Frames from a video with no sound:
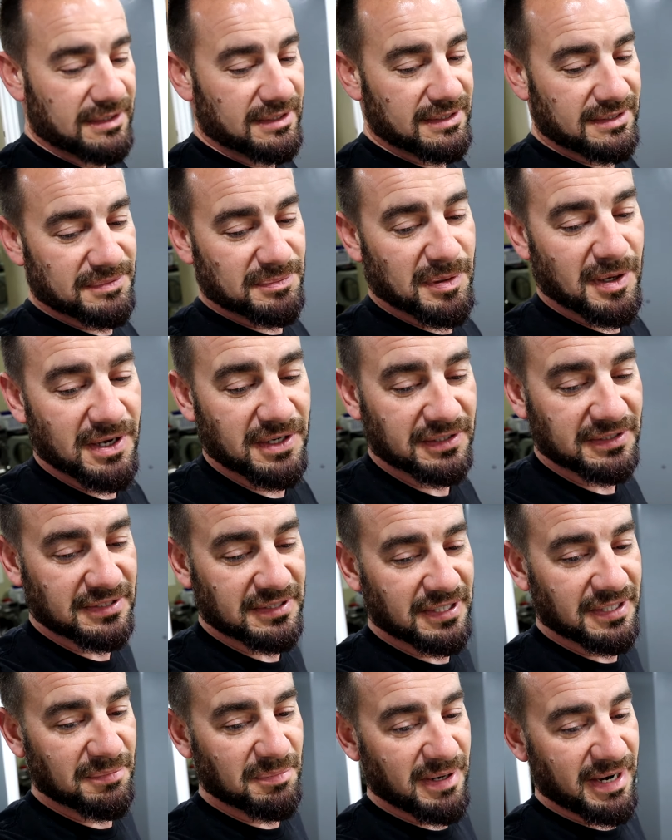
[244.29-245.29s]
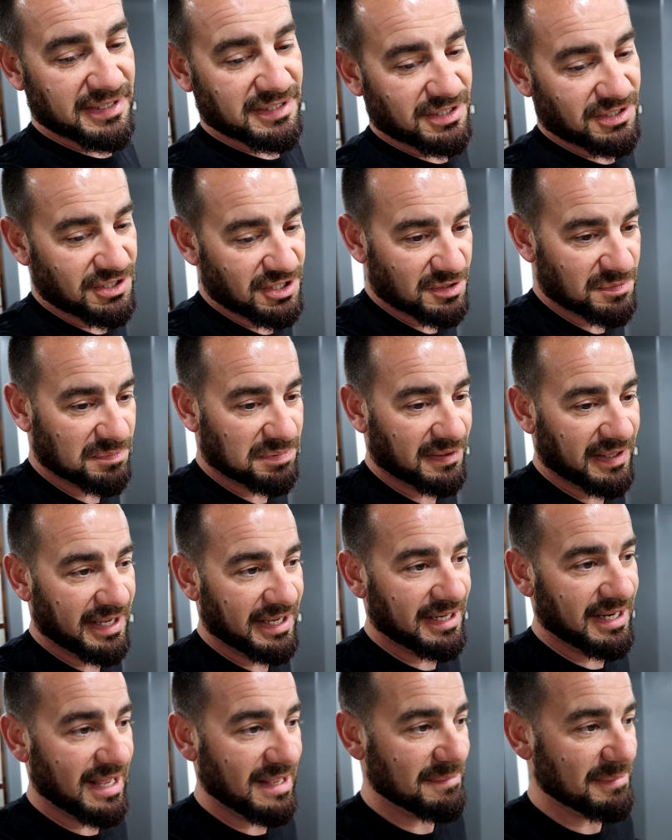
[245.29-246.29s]
These punks. Branson just
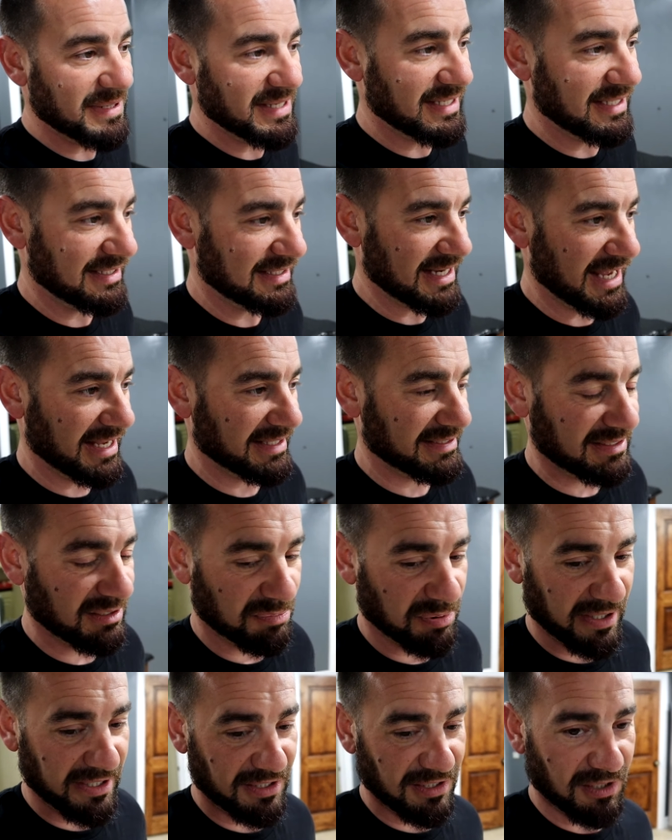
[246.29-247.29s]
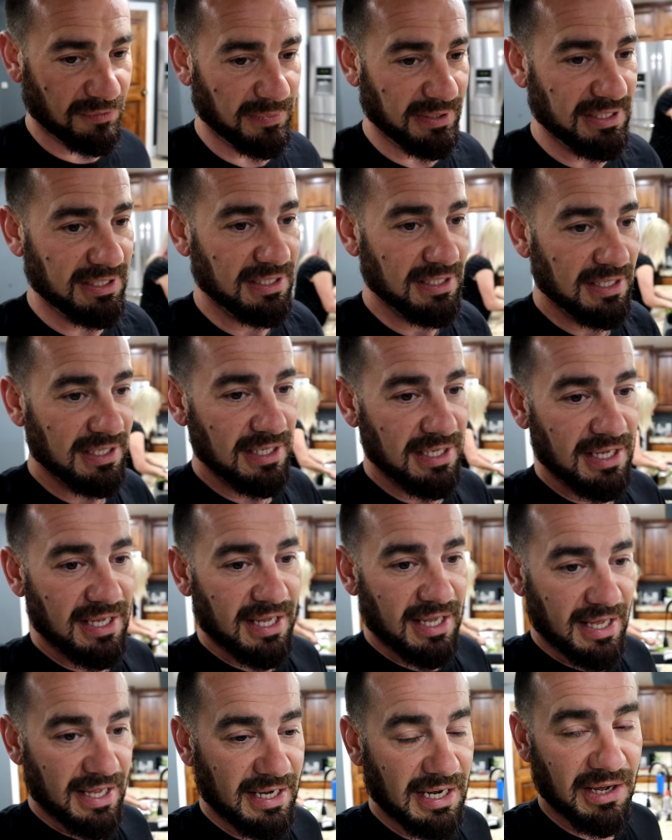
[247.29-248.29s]
played a mean, nasty prank on me.
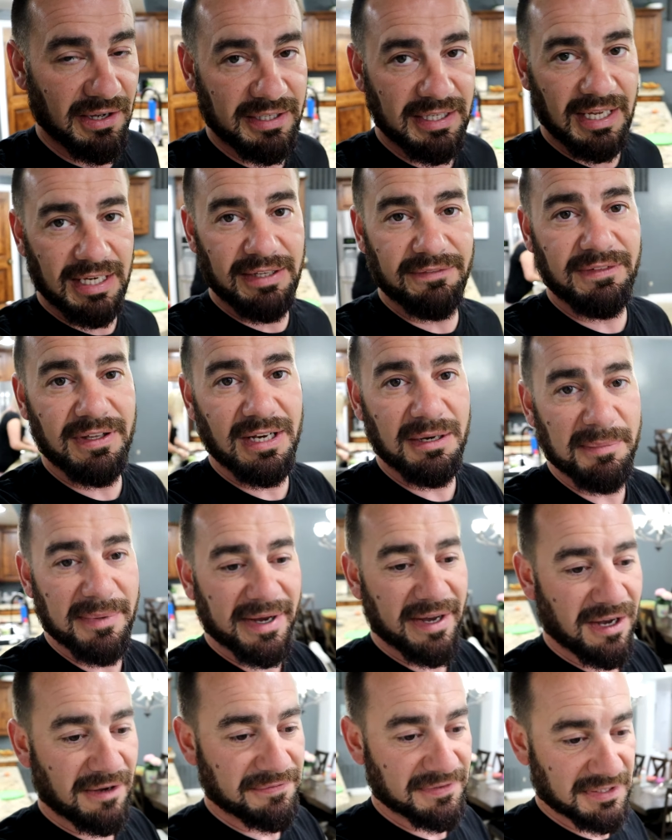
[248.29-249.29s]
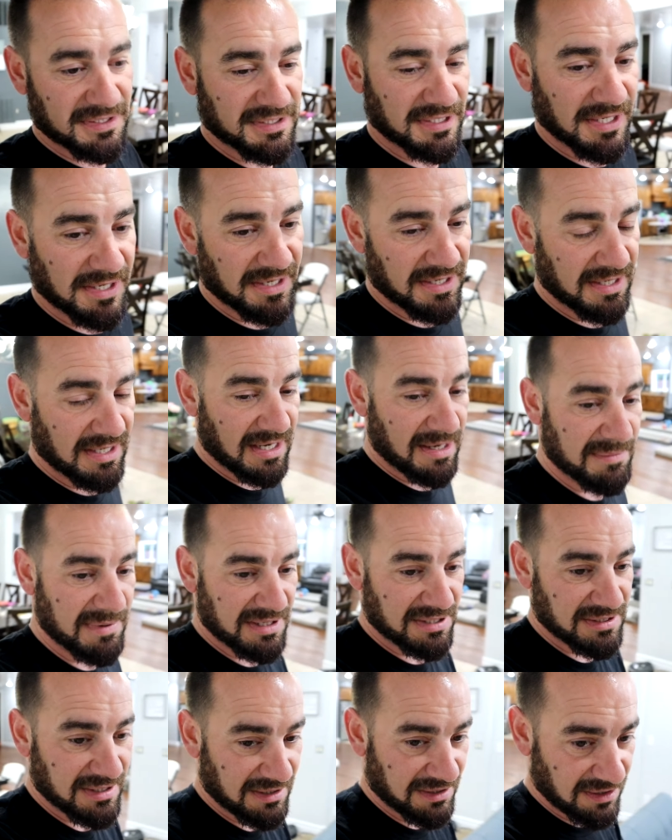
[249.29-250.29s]
And now I can't even get in my office. And I
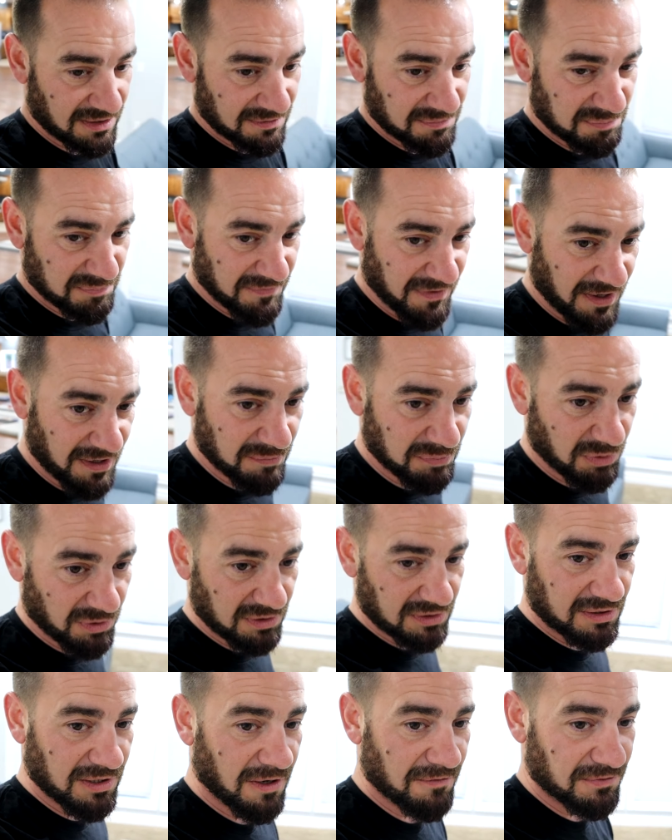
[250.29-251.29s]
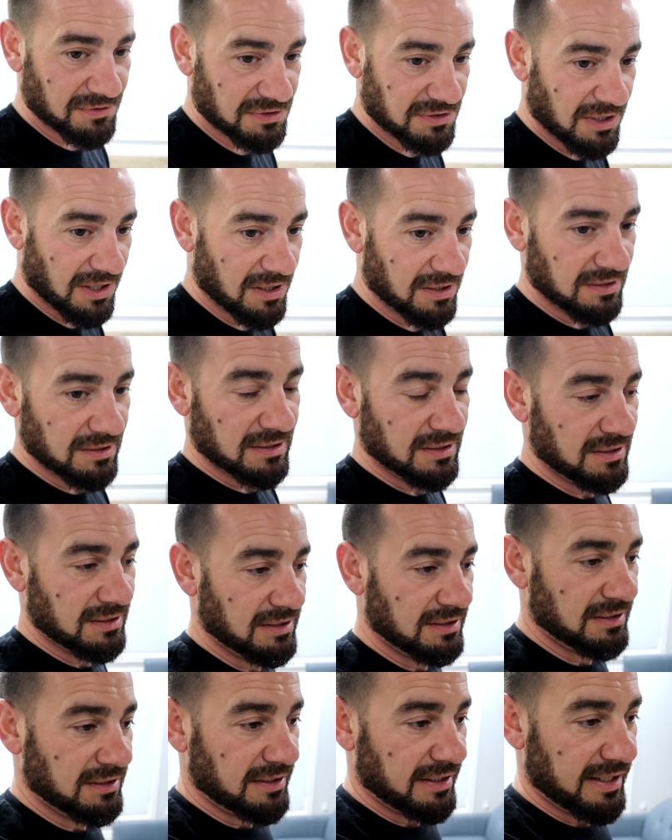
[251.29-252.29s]
missed a very important conference call.
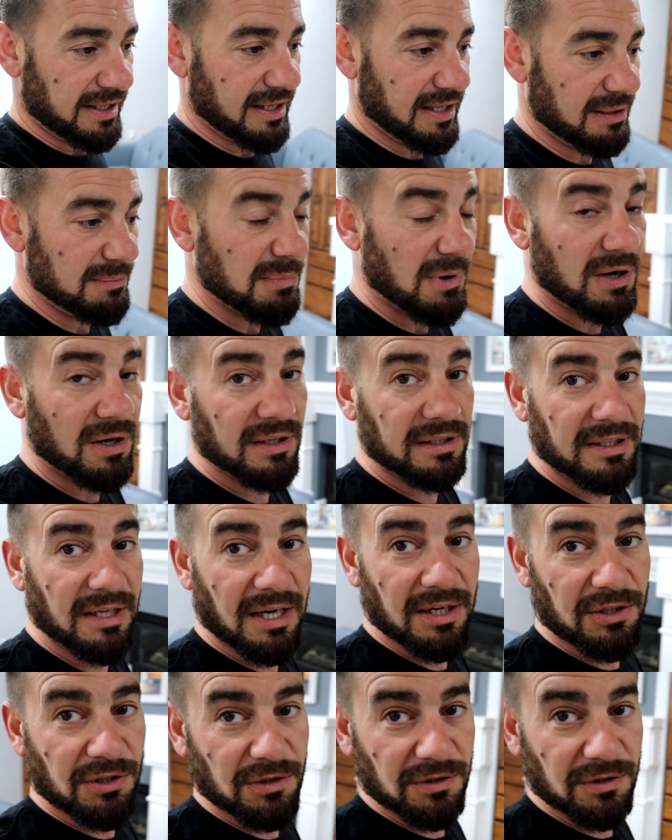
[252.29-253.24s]
And Mara got